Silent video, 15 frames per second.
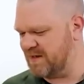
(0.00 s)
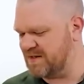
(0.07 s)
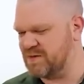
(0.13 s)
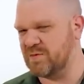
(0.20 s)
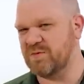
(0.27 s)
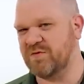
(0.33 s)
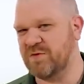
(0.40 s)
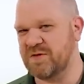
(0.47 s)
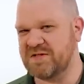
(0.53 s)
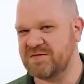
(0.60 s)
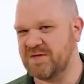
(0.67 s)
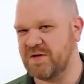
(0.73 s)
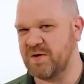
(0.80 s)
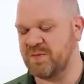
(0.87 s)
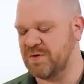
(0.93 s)
get to them before this
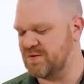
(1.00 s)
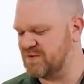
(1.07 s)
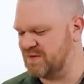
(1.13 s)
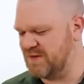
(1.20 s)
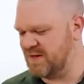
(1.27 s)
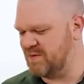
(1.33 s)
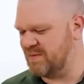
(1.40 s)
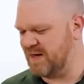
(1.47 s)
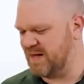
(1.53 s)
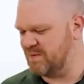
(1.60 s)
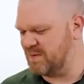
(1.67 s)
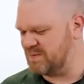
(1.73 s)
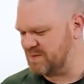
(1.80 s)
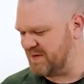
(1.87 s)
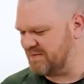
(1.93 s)
video posts so they don't buy the
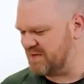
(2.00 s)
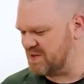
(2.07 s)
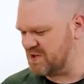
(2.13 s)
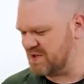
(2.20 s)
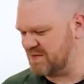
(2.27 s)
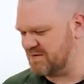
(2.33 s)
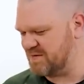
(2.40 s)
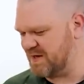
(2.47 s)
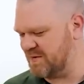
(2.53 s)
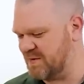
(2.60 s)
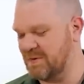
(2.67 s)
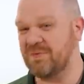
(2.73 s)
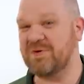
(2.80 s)
ones we have on the shelves right away.